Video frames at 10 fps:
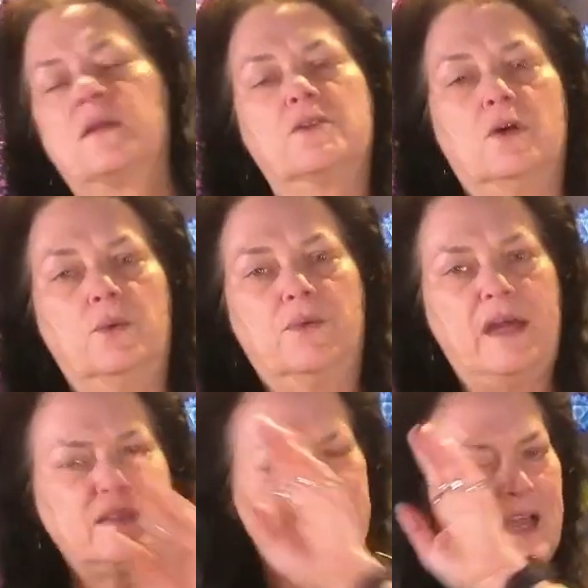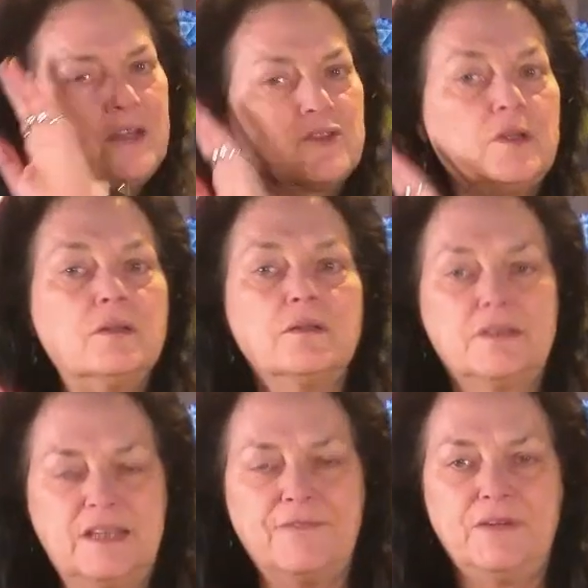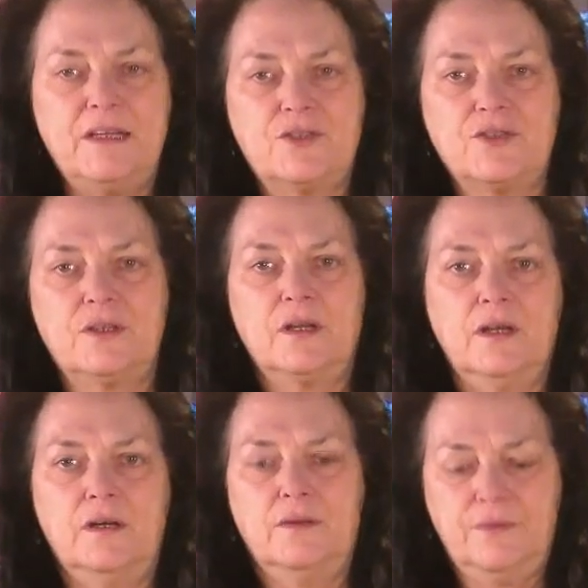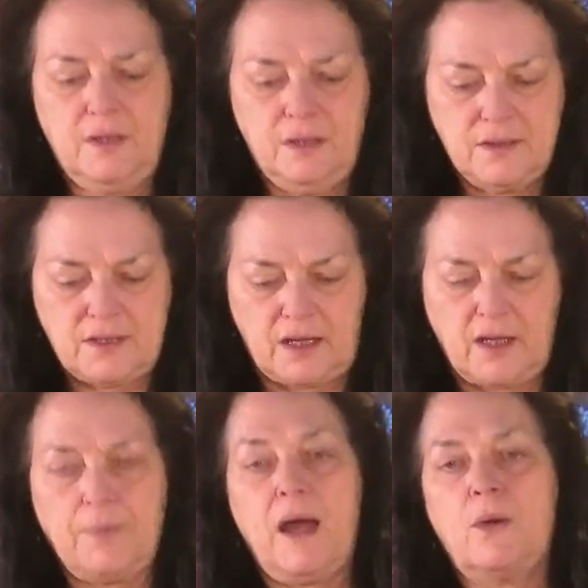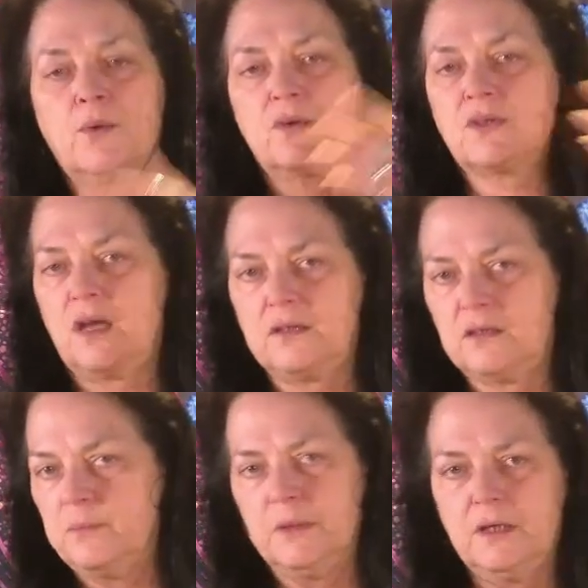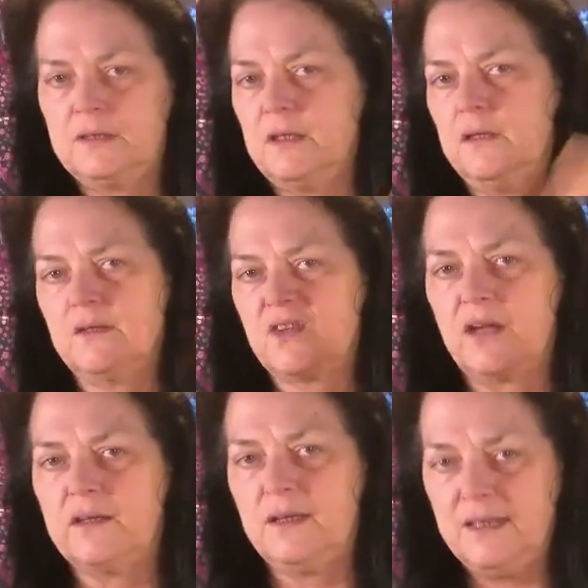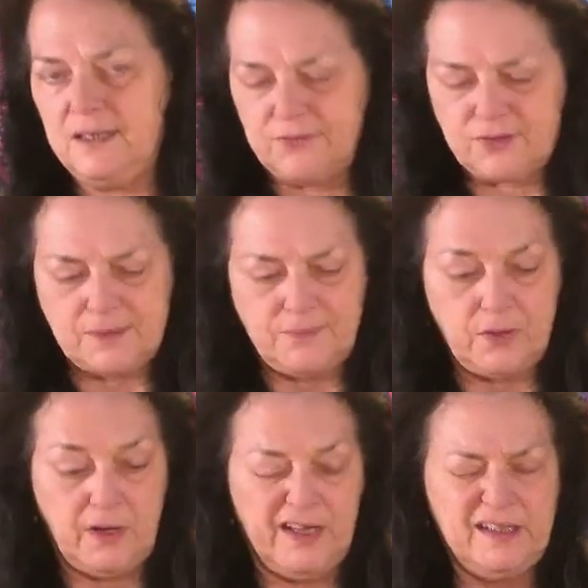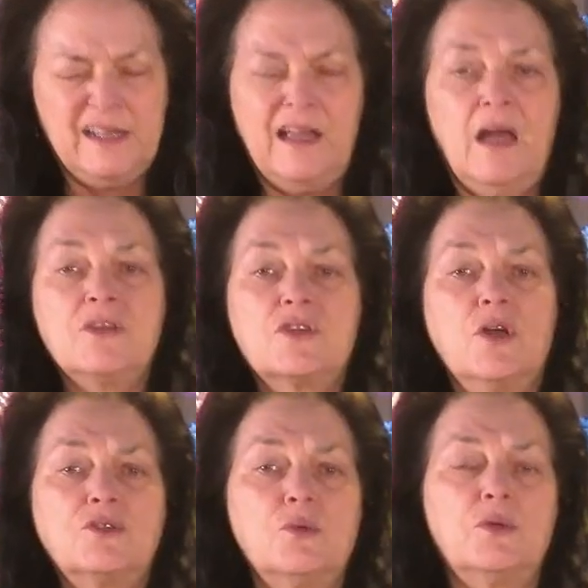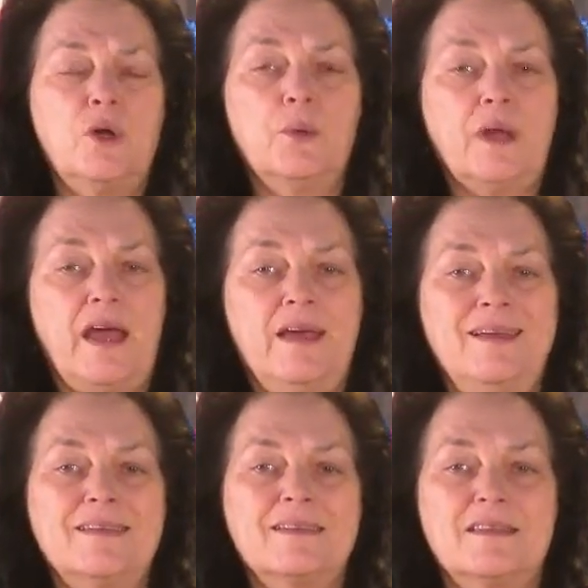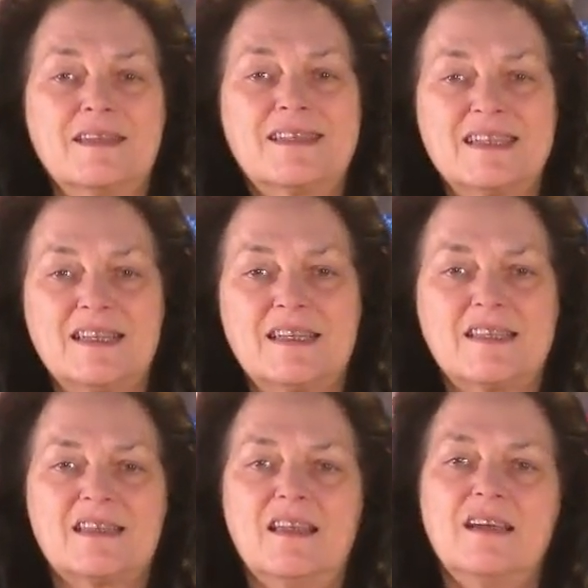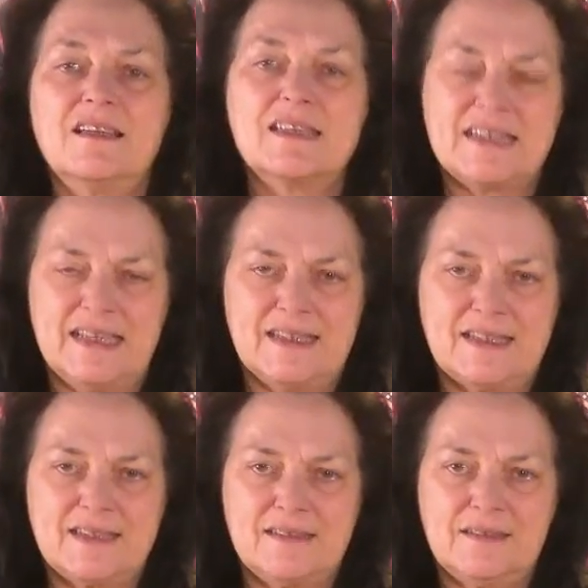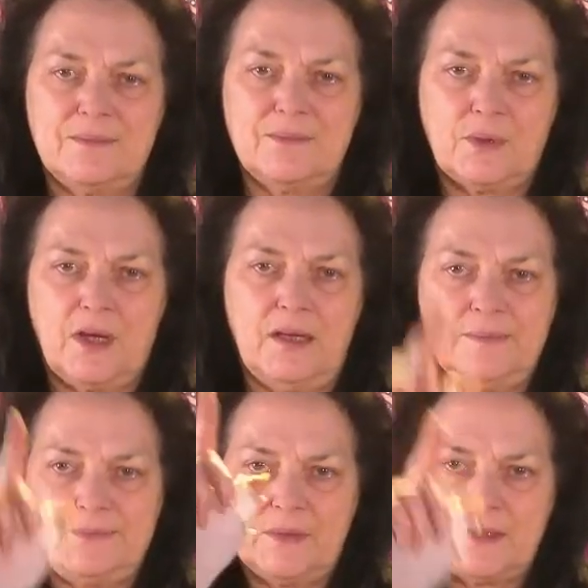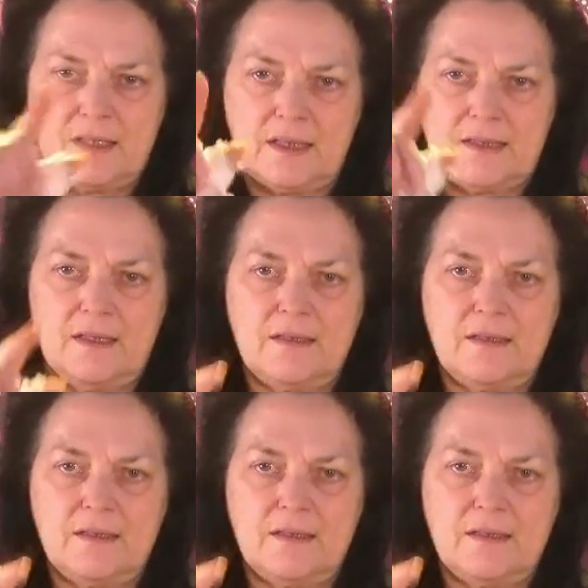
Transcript: So that's the actual definition of psychic power, psychic abilities, psychic gifts. All right? It's also known as the sixth okay, six is